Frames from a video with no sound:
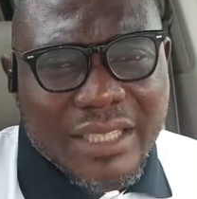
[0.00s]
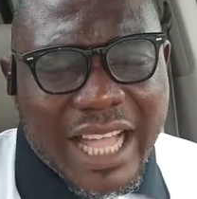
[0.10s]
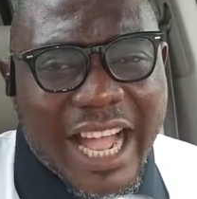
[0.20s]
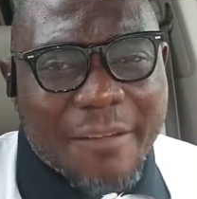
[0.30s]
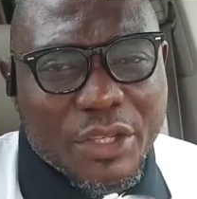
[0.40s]

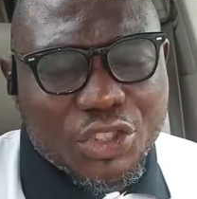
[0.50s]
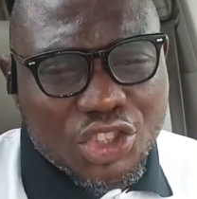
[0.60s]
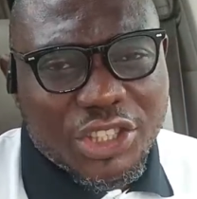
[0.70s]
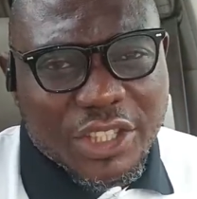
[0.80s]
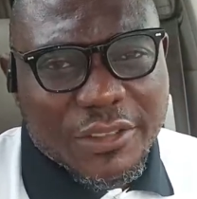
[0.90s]
that had been
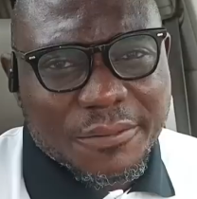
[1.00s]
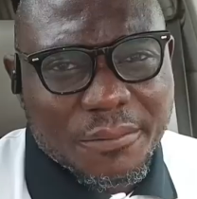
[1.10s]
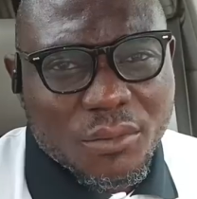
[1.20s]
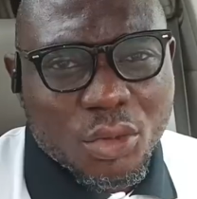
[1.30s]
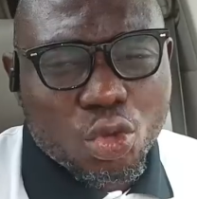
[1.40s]

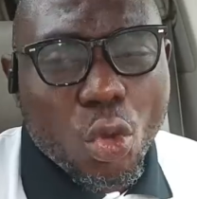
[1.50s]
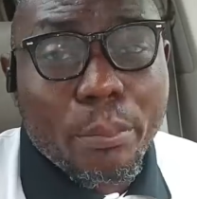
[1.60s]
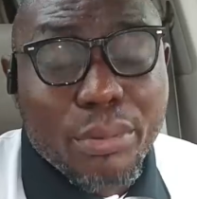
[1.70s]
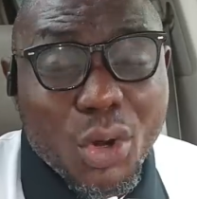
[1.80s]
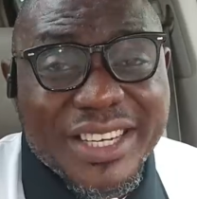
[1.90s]
sitting
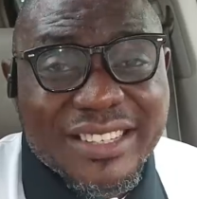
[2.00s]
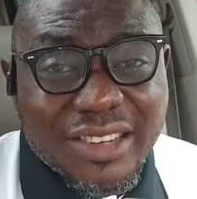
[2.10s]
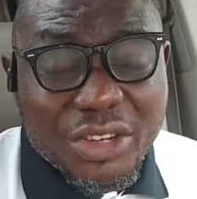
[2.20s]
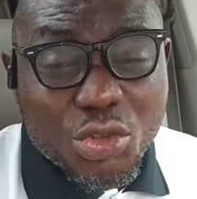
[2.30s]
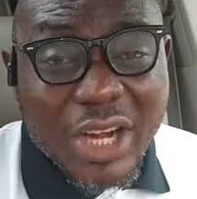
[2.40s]
to blow
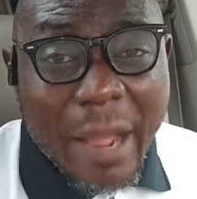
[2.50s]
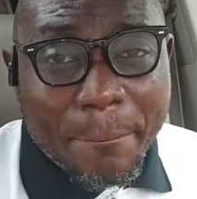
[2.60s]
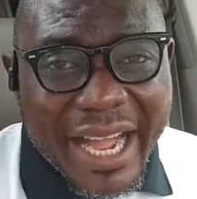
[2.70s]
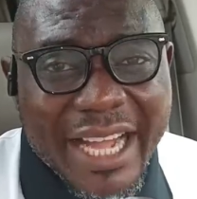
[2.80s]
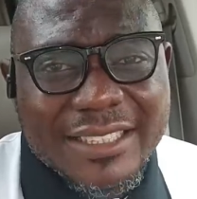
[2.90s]
this country
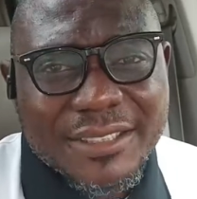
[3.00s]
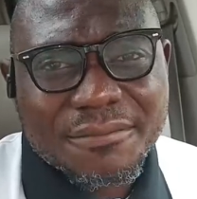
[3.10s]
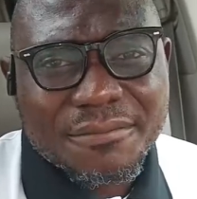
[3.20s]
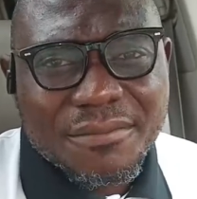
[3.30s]
apart.